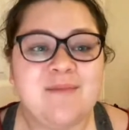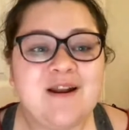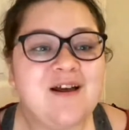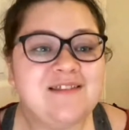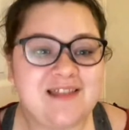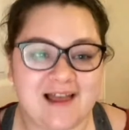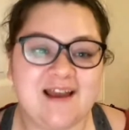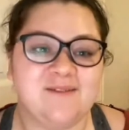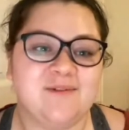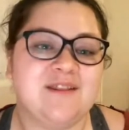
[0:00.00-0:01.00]
Bet
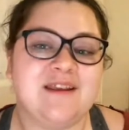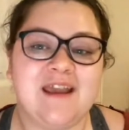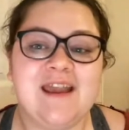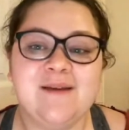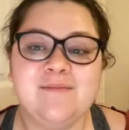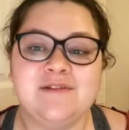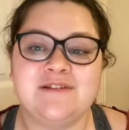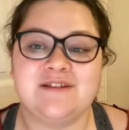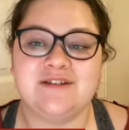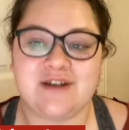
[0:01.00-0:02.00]
Online, where the game
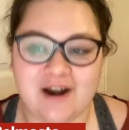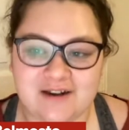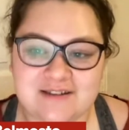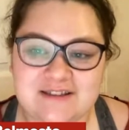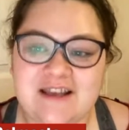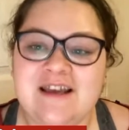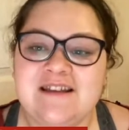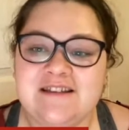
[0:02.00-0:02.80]
starts.